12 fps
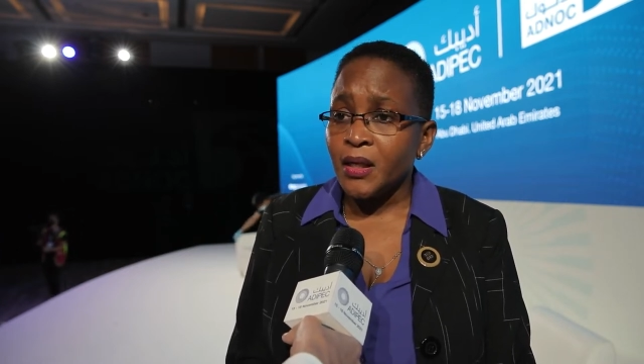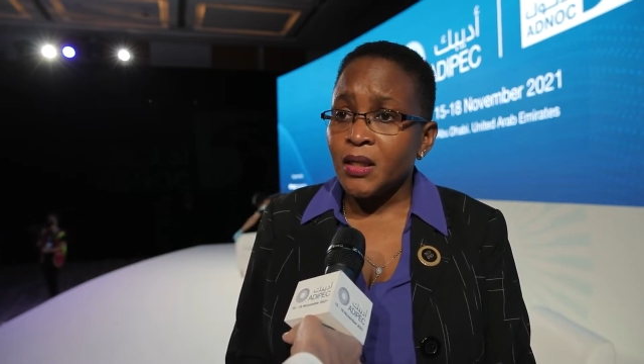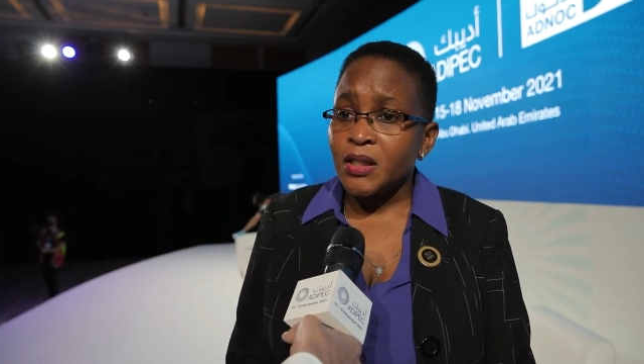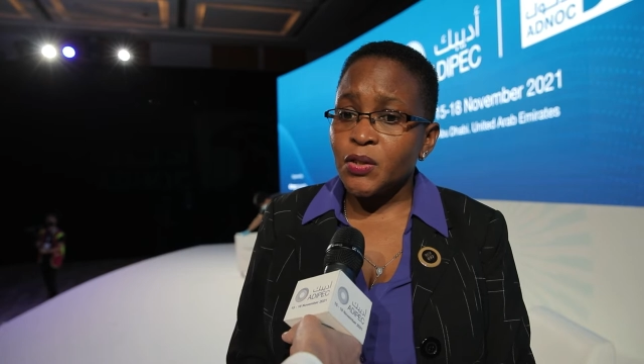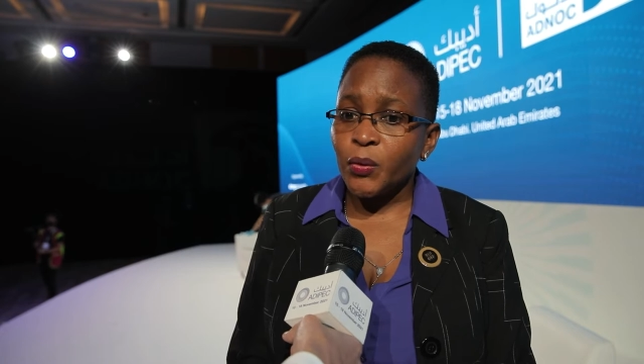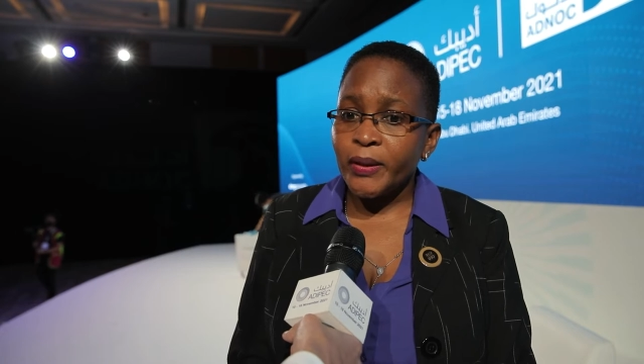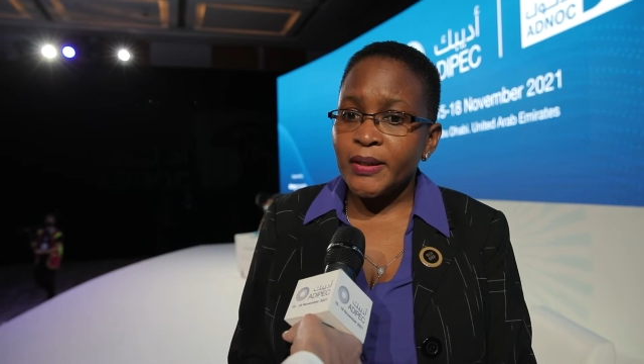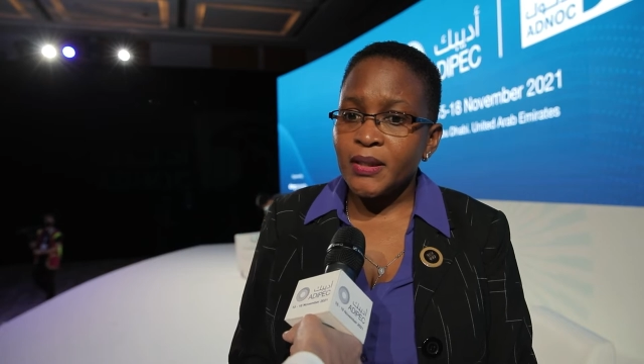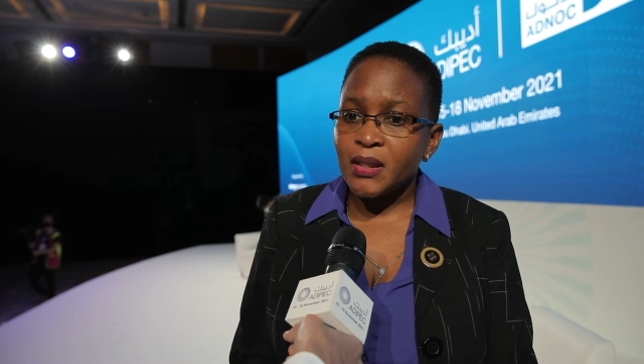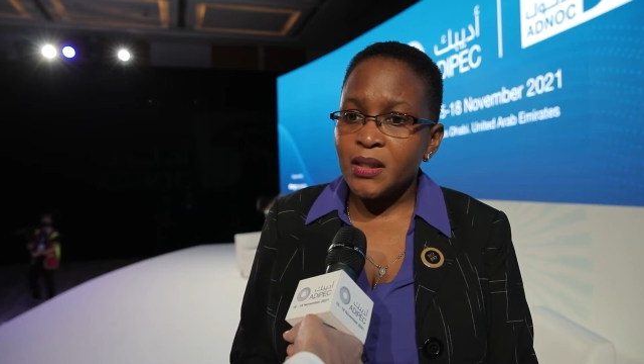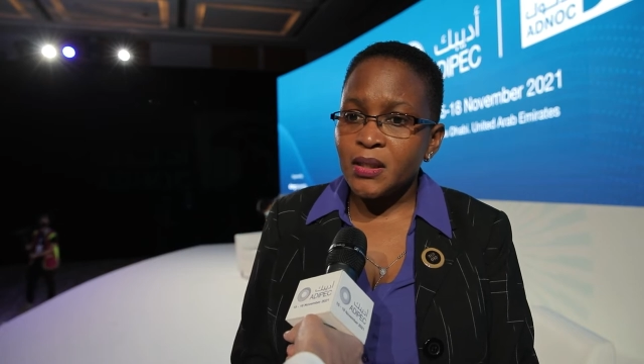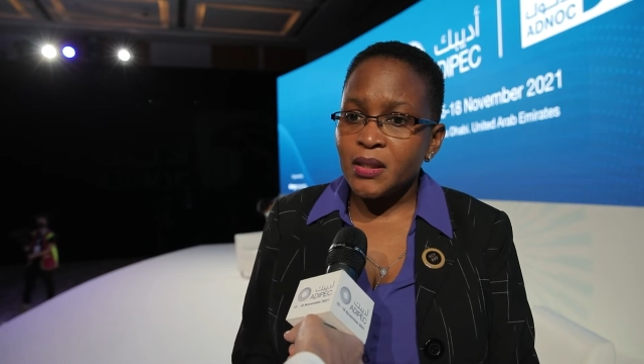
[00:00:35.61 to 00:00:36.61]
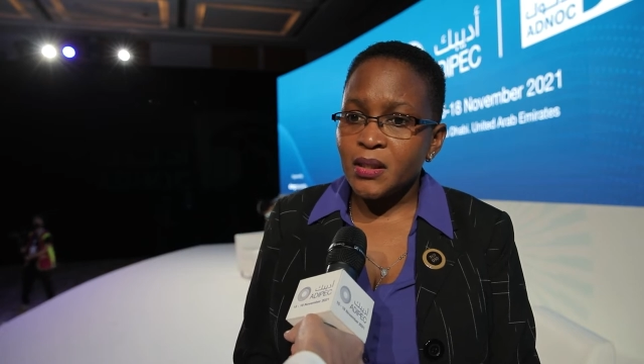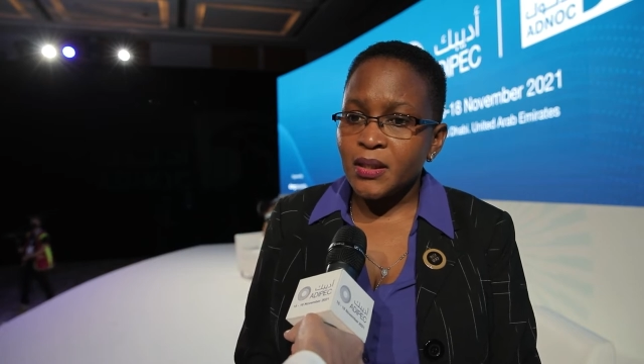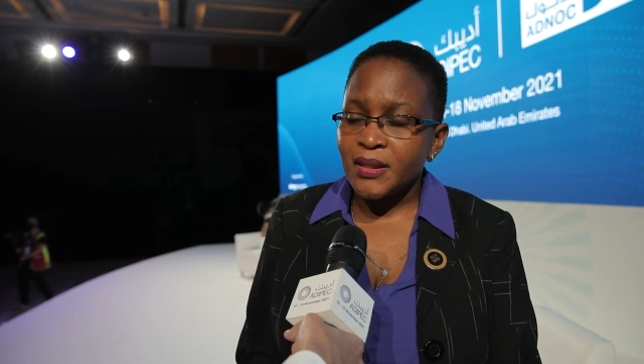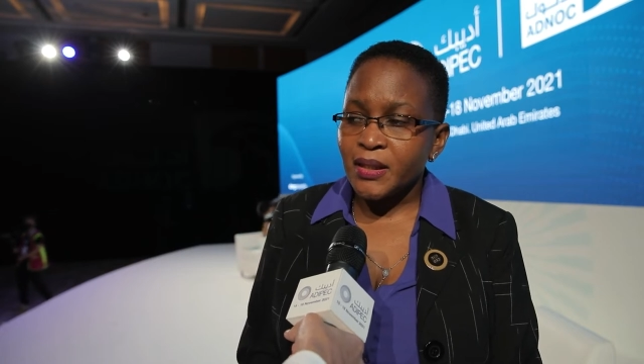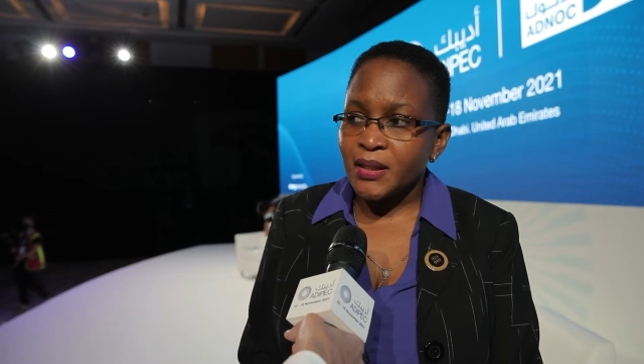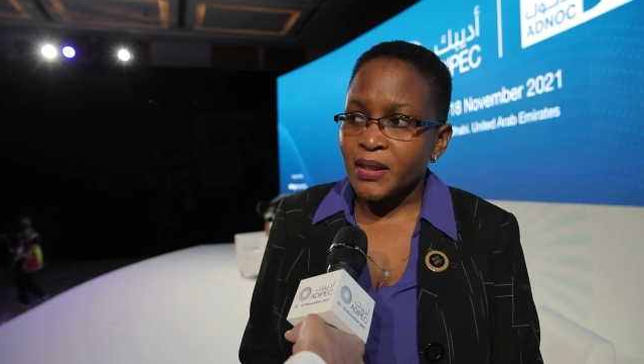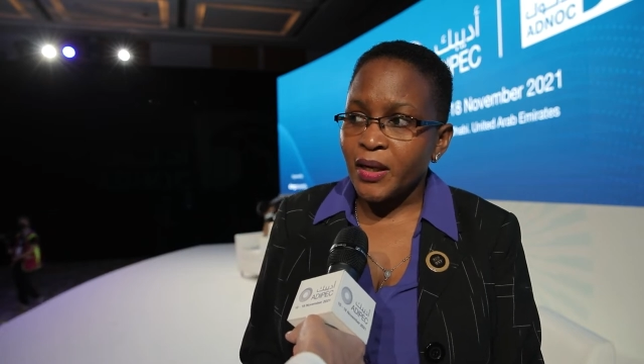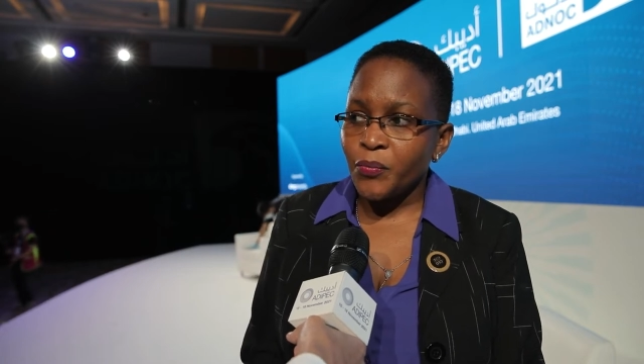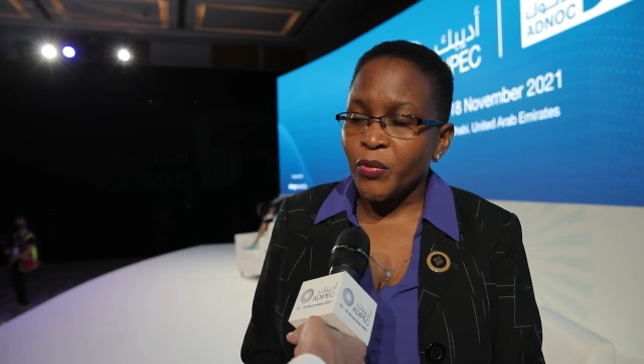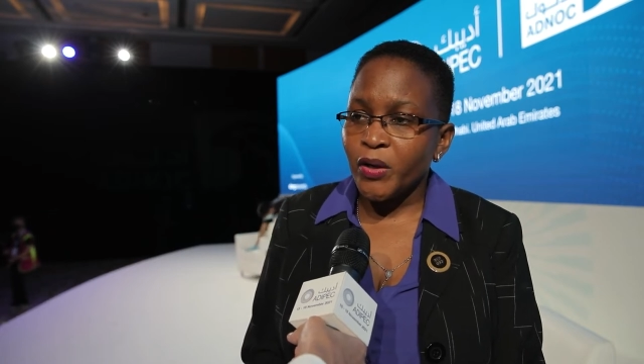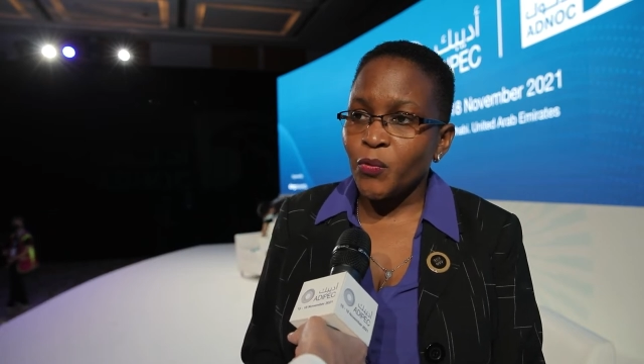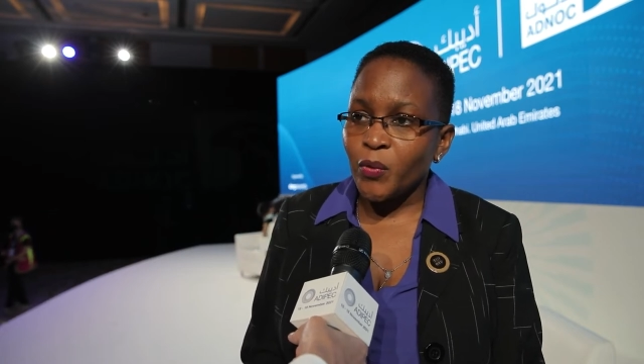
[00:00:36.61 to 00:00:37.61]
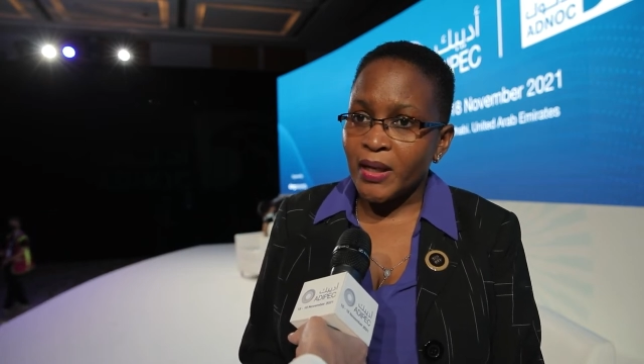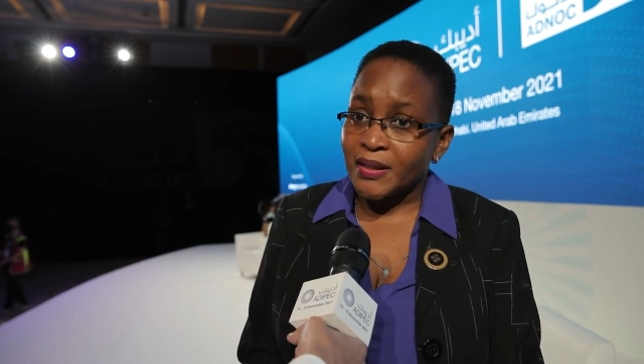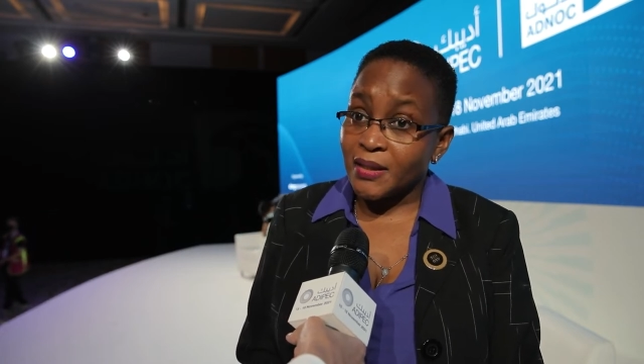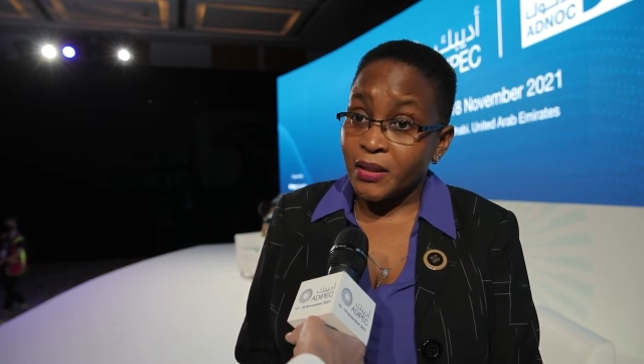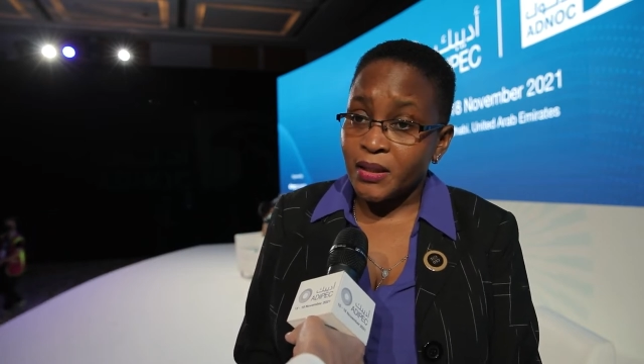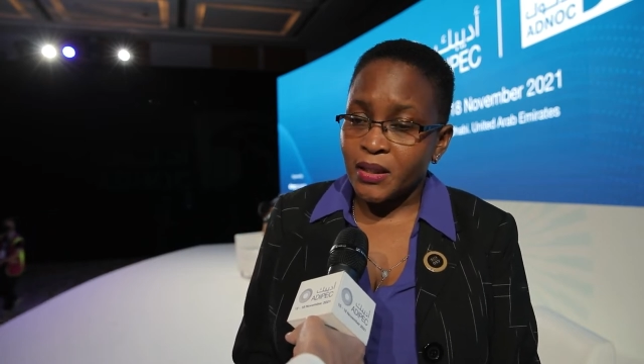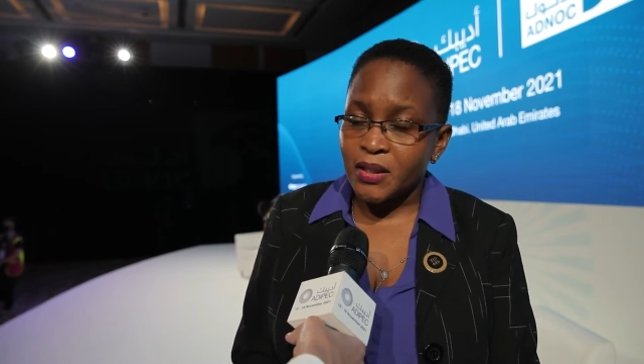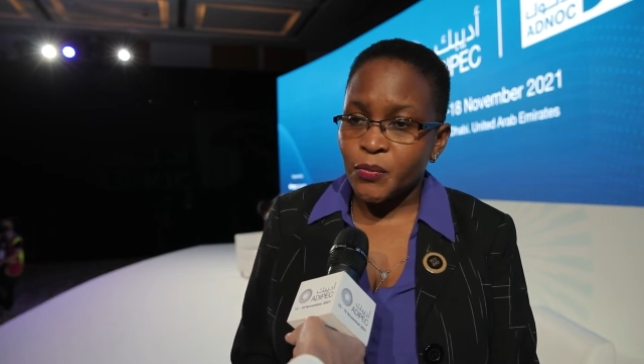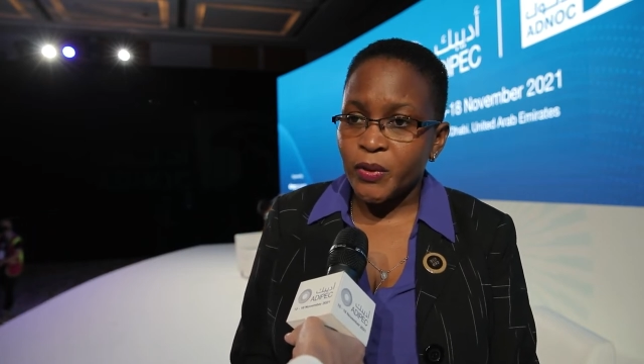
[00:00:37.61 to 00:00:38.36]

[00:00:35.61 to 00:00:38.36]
So indeed, it's a time when as leaders,